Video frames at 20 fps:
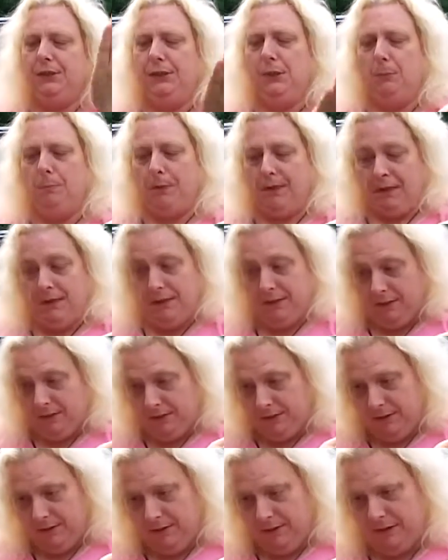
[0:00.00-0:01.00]
human.
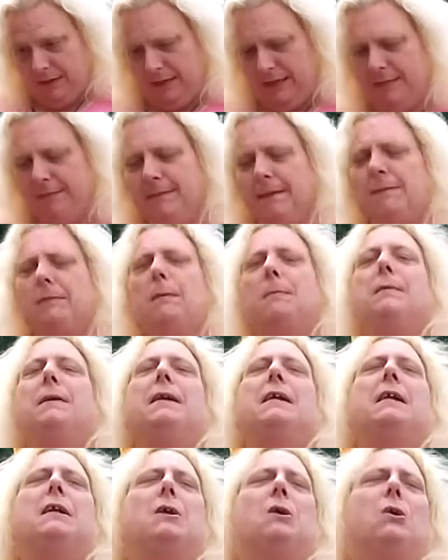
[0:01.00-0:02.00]
They've never
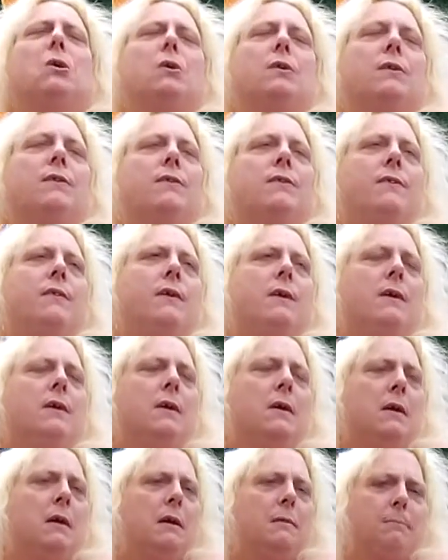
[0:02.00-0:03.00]
been on Earth,
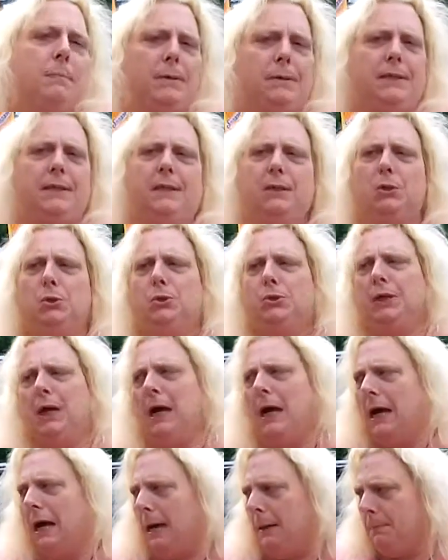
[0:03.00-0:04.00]
but their
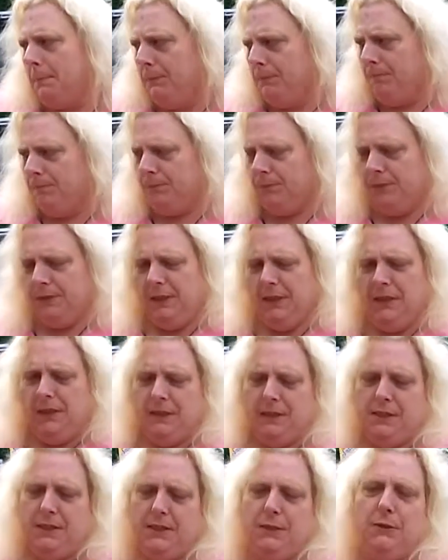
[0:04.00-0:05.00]
job
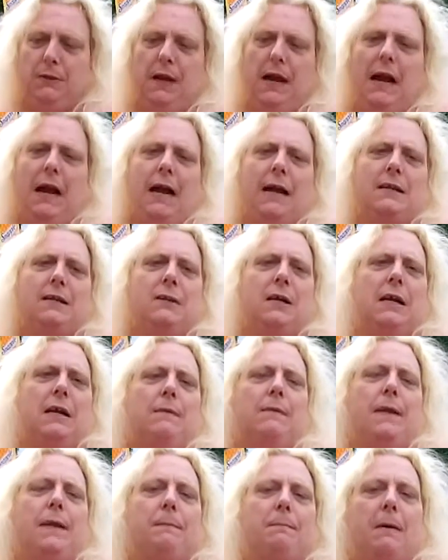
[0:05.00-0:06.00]
is to act
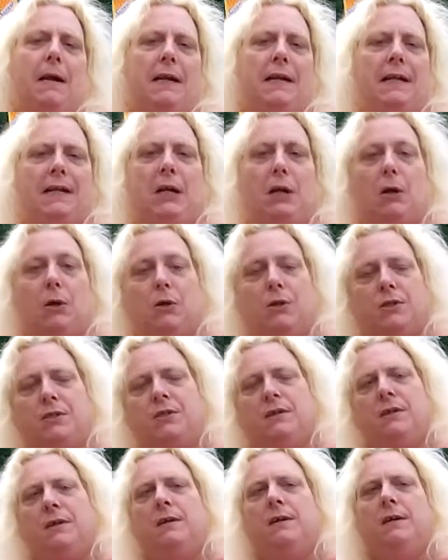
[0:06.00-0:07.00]
kind of like
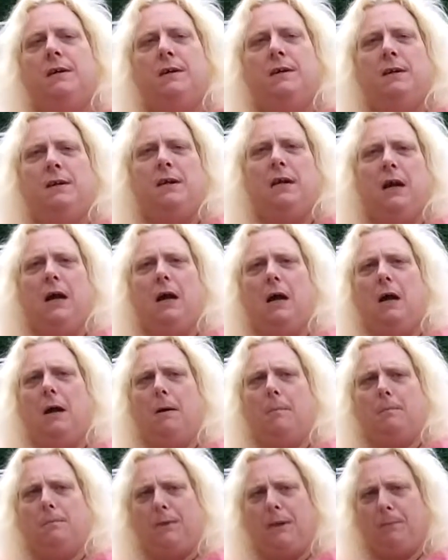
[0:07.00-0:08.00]
bodyguards.
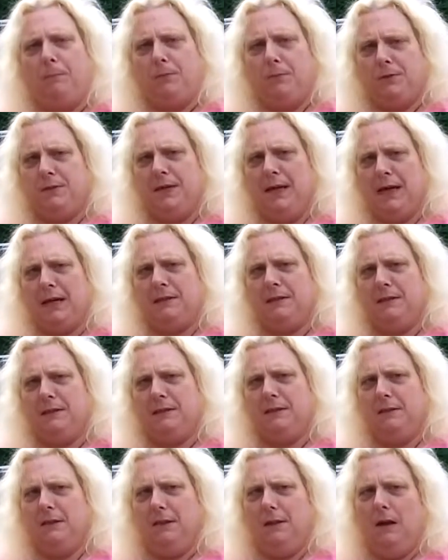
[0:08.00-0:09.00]
They protect
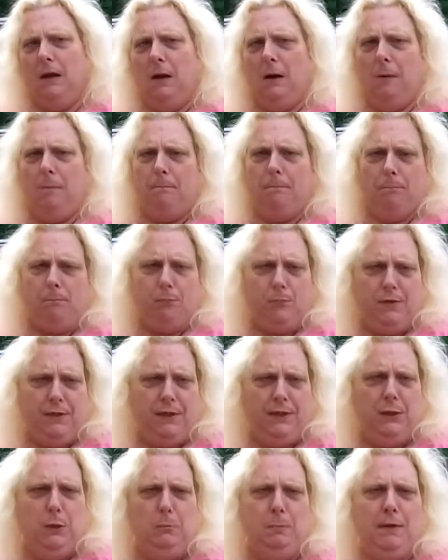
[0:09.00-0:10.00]

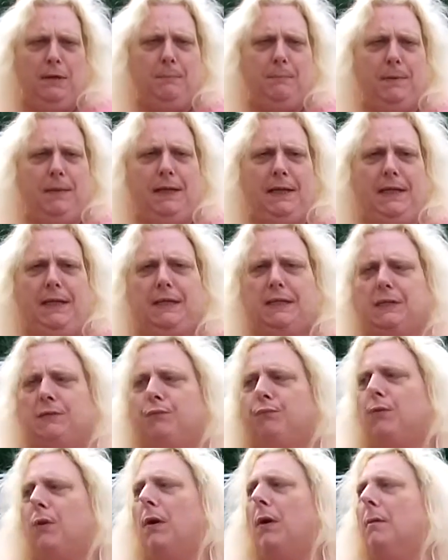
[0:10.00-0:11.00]
the human beings
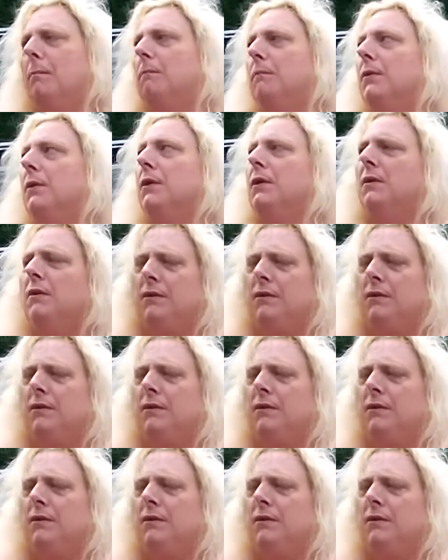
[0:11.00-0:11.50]
from